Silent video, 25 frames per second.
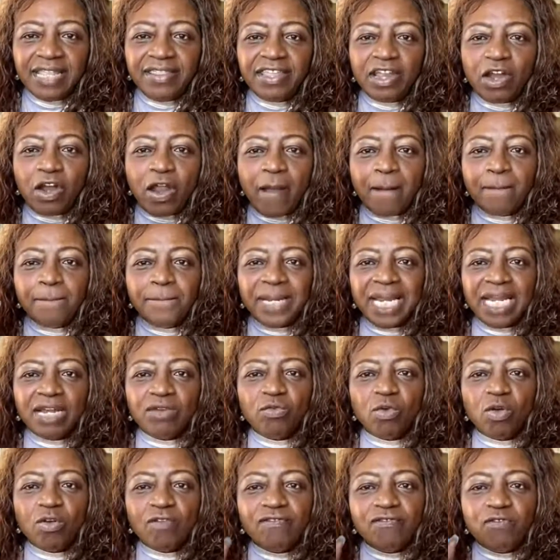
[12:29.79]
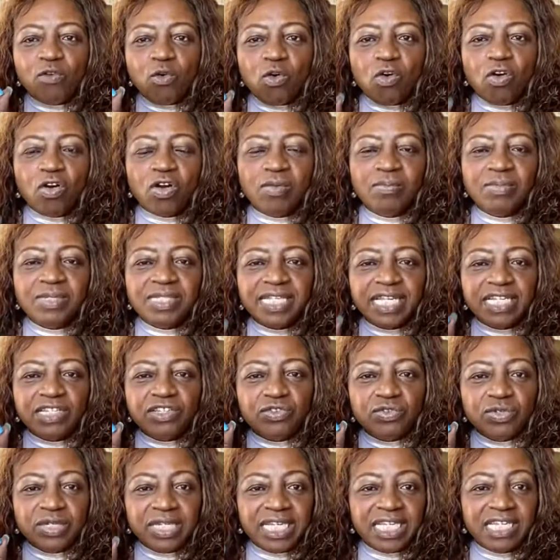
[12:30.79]
There are payroll forms that
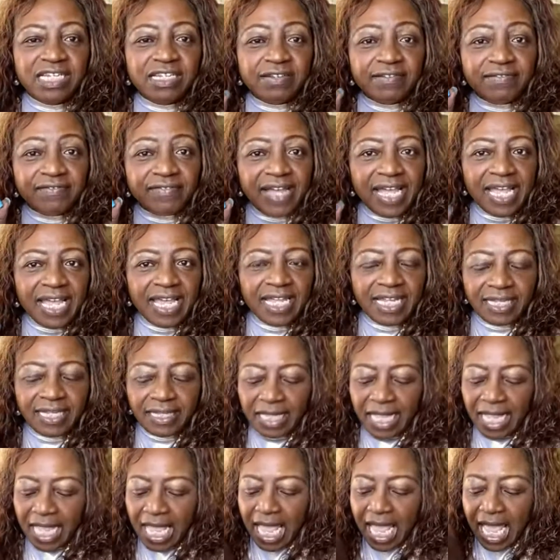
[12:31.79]
you need to file.